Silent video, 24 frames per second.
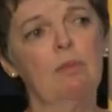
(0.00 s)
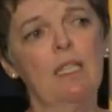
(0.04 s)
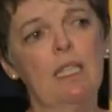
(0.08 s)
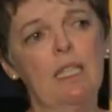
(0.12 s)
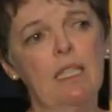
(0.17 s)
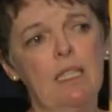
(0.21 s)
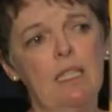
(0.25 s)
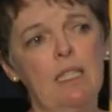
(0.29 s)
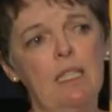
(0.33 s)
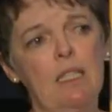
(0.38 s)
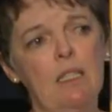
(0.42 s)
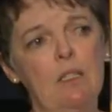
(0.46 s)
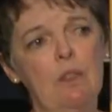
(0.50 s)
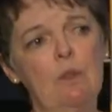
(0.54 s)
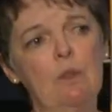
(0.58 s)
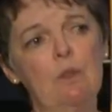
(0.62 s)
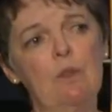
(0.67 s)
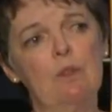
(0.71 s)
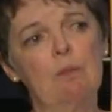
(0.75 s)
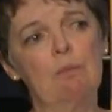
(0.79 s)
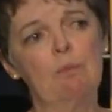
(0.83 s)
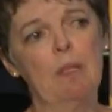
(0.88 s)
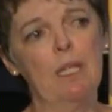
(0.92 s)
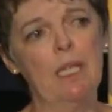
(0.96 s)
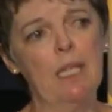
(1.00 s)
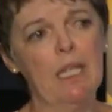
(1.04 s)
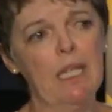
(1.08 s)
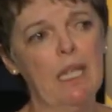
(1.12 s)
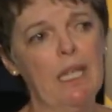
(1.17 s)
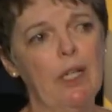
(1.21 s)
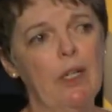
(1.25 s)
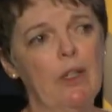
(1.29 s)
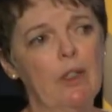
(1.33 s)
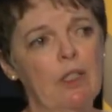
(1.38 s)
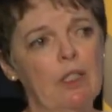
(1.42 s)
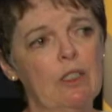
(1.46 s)
that gives my
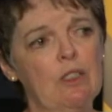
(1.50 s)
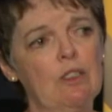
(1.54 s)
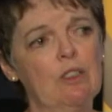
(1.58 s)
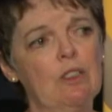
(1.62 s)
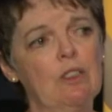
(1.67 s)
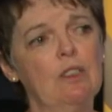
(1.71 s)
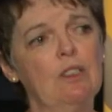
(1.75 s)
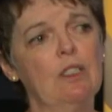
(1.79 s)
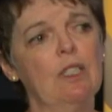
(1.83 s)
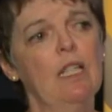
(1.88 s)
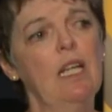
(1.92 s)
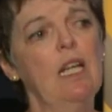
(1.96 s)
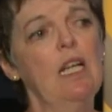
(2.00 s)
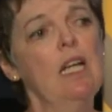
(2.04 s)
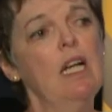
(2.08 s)
characters